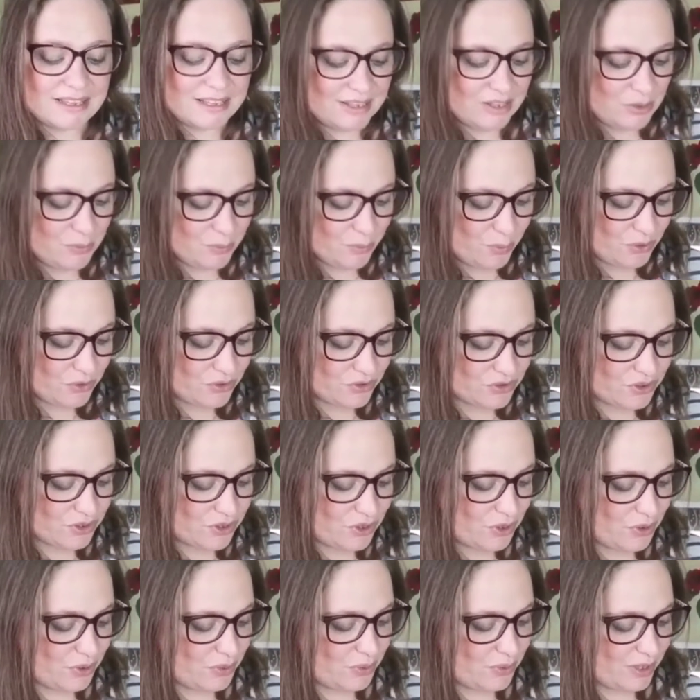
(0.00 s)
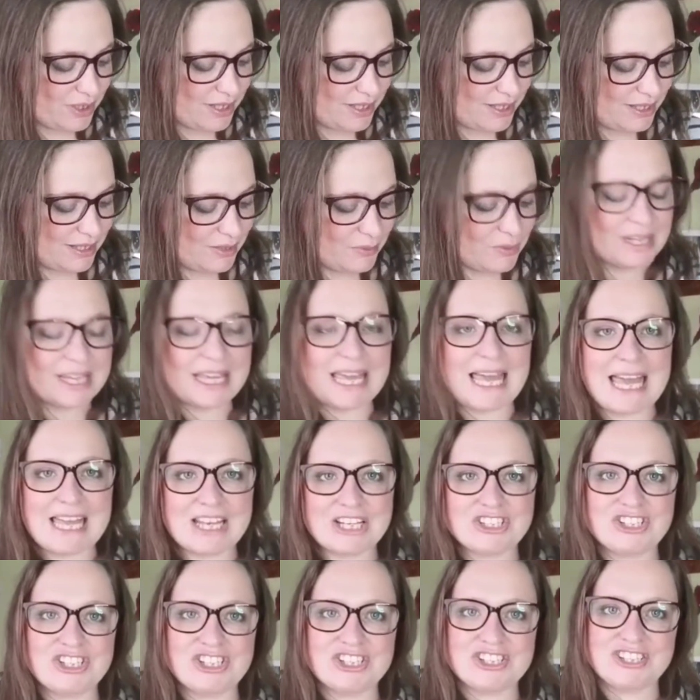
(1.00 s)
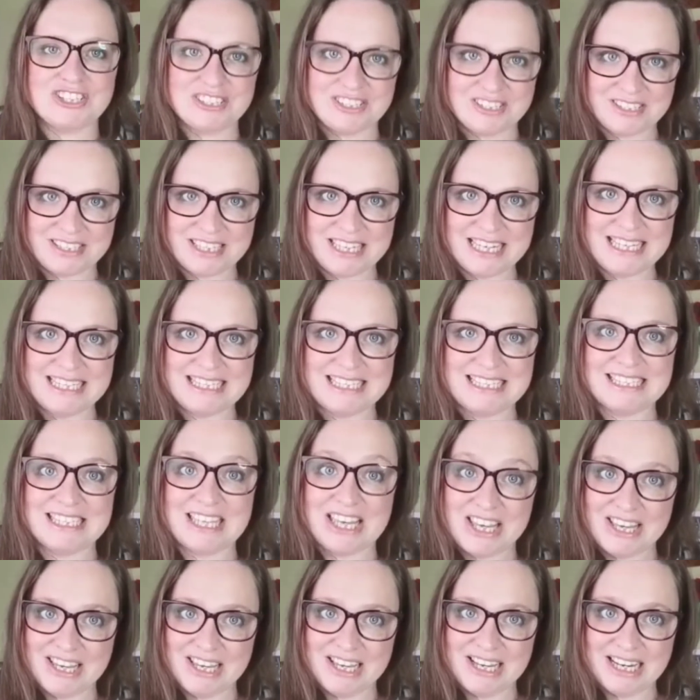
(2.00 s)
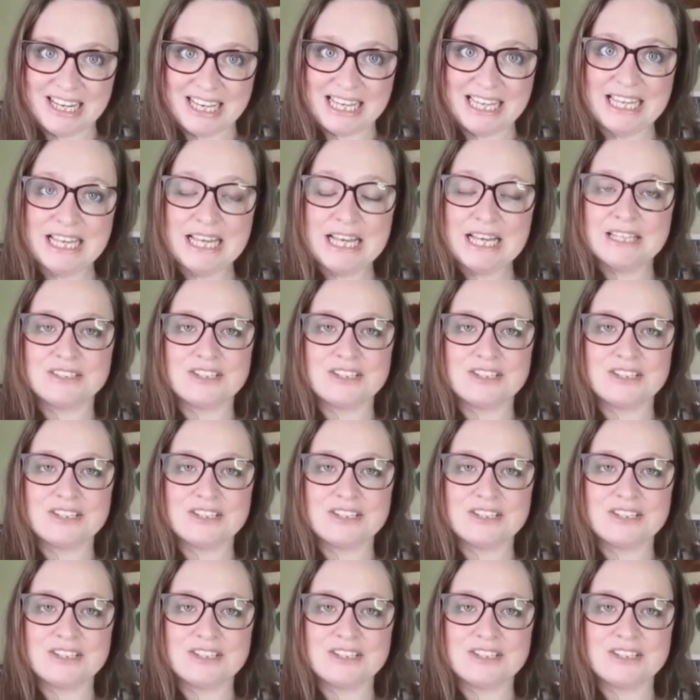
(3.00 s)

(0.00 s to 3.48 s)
You want to catch the diseases early.